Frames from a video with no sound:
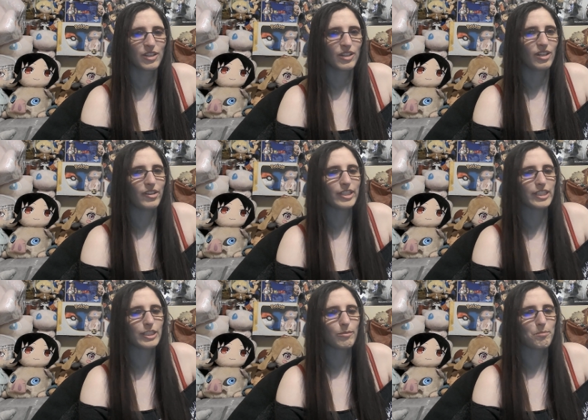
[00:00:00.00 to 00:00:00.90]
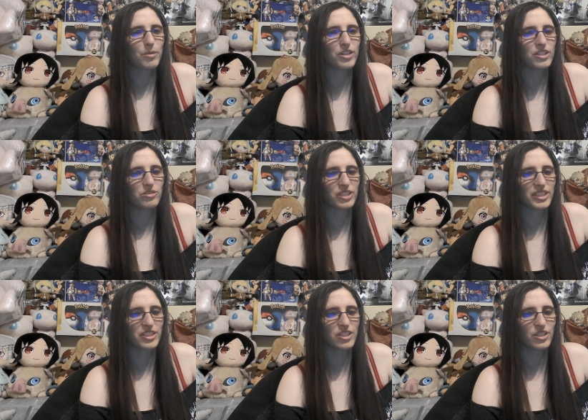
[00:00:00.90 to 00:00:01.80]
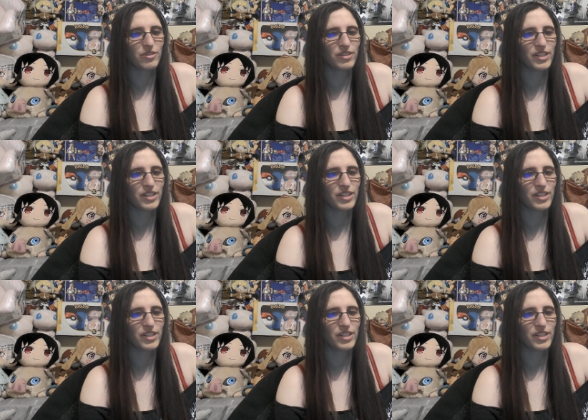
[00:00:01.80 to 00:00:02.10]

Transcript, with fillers: All right, let's see what Boruto's gonna do.